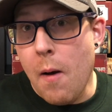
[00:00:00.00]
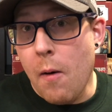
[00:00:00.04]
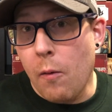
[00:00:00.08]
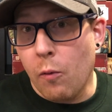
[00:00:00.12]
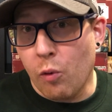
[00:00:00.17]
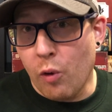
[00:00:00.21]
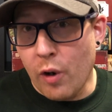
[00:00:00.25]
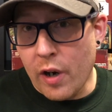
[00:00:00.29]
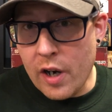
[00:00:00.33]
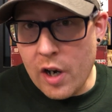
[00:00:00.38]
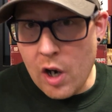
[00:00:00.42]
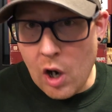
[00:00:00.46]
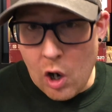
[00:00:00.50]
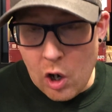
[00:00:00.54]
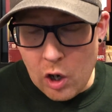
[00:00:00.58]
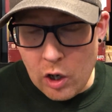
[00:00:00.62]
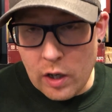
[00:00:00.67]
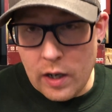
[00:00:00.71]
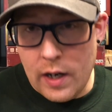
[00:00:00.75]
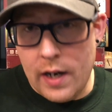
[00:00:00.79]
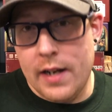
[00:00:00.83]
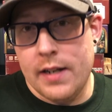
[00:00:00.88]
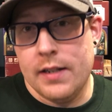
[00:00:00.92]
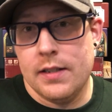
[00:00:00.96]

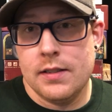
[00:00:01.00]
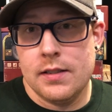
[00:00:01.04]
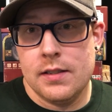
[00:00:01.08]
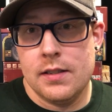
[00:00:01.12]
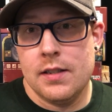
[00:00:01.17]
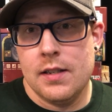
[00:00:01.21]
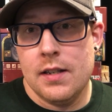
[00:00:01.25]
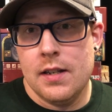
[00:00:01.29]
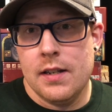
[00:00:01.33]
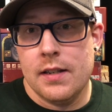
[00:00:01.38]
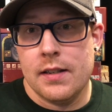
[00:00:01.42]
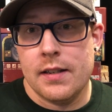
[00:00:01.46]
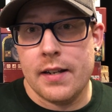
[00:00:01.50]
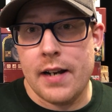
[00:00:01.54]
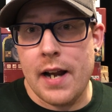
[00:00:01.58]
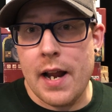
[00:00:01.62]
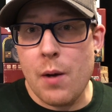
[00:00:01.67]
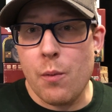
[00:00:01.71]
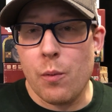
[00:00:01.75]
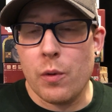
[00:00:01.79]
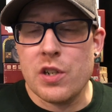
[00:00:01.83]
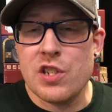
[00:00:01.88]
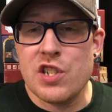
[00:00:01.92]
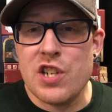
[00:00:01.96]
Regardless, today
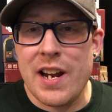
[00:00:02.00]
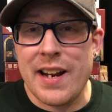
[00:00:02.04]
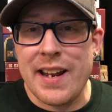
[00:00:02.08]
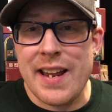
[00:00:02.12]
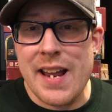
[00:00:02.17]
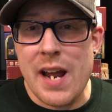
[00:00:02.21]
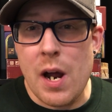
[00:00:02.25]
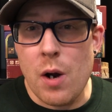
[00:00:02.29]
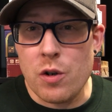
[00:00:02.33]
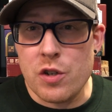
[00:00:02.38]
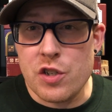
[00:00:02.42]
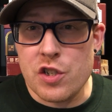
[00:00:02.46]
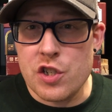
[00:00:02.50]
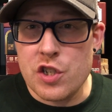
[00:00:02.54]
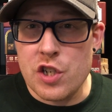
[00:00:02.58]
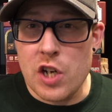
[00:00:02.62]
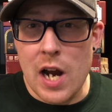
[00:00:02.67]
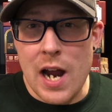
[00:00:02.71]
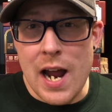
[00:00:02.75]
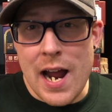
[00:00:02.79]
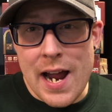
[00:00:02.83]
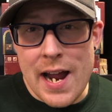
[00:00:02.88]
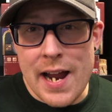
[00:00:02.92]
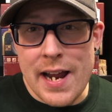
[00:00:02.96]
we're checking out
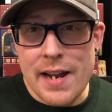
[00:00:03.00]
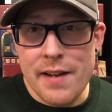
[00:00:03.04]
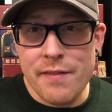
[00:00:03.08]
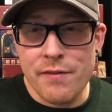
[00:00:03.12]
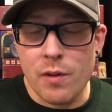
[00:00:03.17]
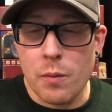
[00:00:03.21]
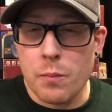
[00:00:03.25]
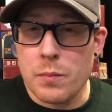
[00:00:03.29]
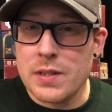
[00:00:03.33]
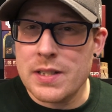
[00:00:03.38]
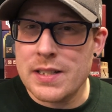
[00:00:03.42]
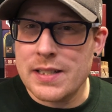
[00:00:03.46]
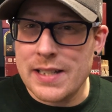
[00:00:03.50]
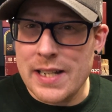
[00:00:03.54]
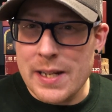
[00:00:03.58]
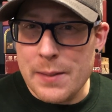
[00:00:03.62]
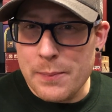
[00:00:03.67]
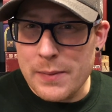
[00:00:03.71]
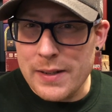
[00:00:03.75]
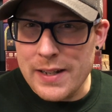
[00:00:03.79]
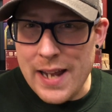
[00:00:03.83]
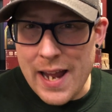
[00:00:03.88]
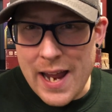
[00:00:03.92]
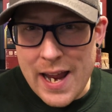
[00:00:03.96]
chai from
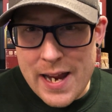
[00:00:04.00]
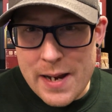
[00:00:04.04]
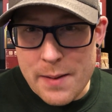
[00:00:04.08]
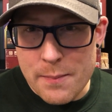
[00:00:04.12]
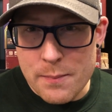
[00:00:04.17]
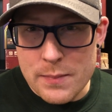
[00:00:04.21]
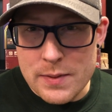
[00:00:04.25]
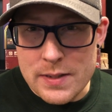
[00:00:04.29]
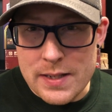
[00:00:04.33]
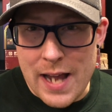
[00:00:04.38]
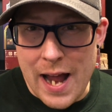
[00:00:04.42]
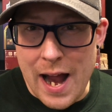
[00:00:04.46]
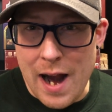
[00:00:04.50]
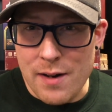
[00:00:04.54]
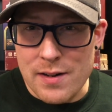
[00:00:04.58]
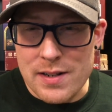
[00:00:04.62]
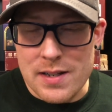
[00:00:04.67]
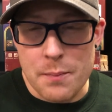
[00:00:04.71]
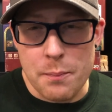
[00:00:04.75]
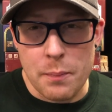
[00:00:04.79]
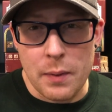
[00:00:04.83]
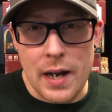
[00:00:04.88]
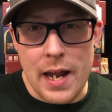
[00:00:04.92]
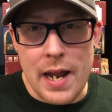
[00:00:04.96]
Steeped Games. How does
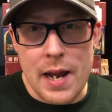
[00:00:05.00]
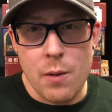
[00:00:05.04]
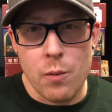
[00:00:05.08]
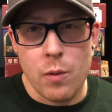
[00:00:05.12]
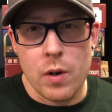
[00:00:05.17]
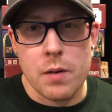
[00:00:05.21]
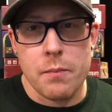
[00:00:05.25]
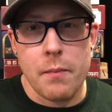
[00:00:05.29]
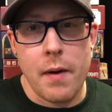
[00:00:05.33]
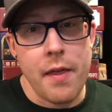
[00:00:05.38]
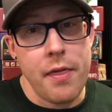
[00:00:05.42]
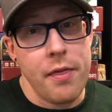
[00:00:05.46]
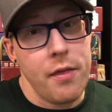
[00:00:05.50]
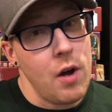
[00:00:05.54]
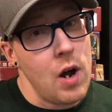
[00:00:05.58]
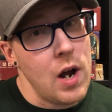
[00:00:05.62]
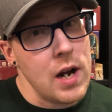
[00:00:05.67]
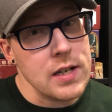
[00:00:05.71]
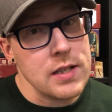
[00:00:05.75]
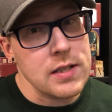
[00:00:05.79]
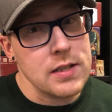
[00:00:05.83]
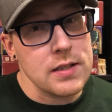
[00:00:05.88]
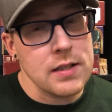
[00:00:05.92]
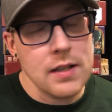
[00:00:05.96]
it play? What are my
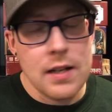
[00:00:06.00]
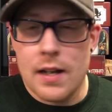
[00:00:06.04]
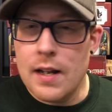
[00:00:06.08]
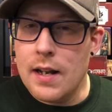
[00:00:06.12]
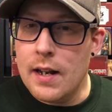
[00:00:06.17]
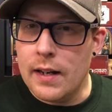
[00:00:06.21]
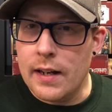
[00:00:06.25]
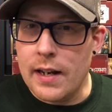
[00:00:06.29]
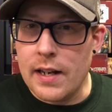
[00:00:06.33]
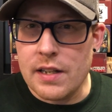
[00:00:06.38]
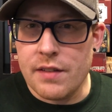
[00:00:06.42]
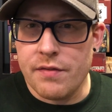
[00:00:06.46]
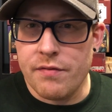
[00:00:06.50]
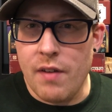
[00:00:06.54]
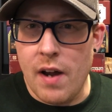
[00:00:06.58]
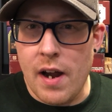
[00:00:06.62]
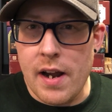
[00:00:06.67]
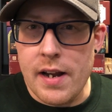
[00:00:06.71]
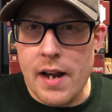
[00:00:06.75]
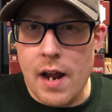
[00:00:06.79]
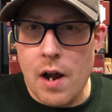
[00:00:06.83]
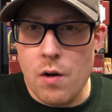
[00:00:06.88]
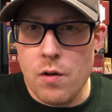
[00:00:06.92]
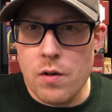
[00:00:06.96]
thoughts? Let's
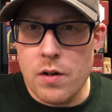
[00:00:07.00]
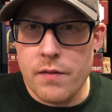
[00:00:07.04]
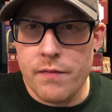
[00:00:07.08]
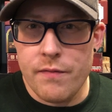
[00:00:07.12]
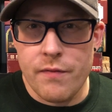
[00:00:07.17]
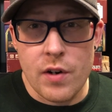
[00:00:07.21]
find out.